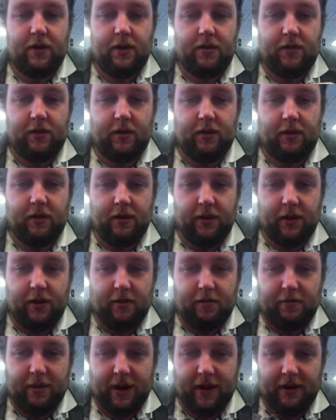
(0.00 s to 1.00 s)
there's a
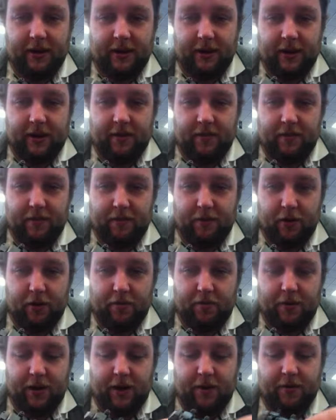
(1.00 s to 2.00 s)
little magnet in the
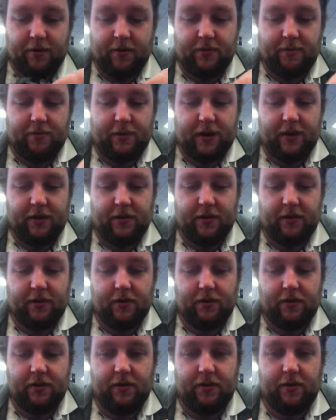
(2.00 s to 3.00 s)
bottom there which
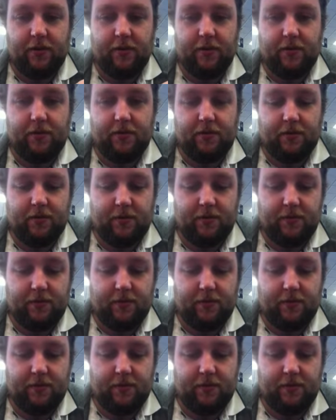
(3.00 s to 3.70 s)
magnetised to it, which